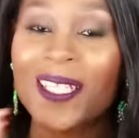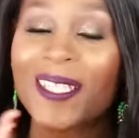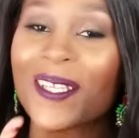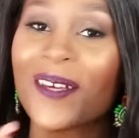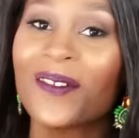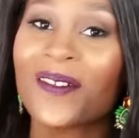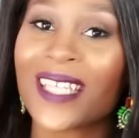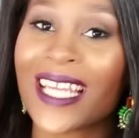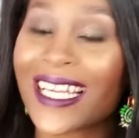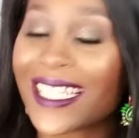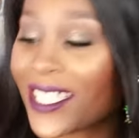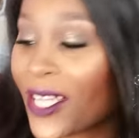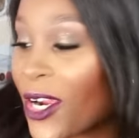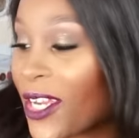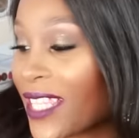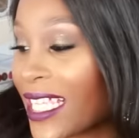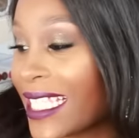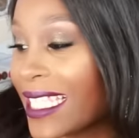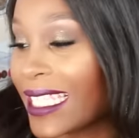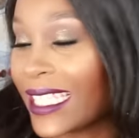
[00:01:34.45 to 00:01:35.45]
So next
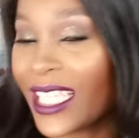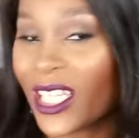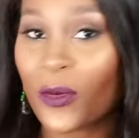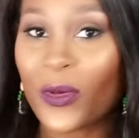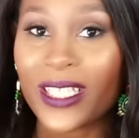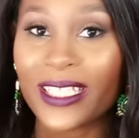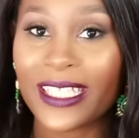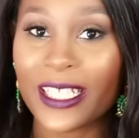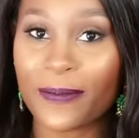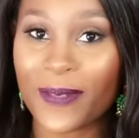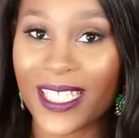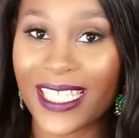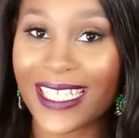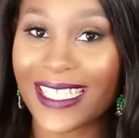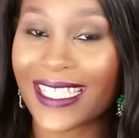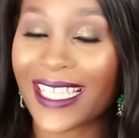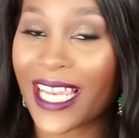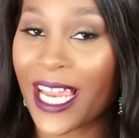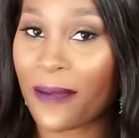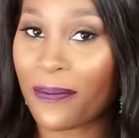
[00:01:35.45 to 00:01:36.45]
are these liquid
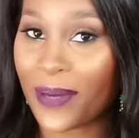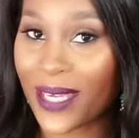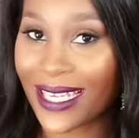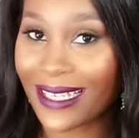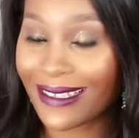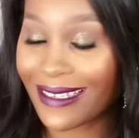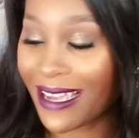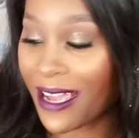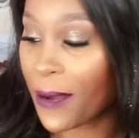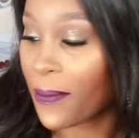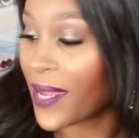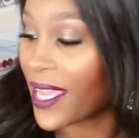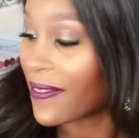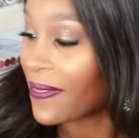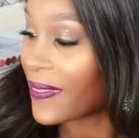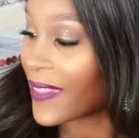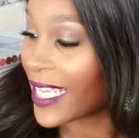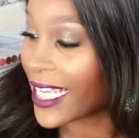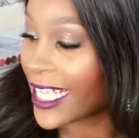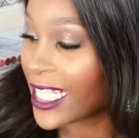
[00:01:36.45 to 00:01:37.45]
lipsticks that I picked up
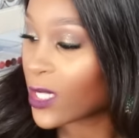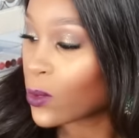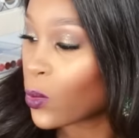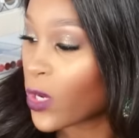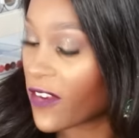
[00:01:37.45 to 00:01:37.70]
and these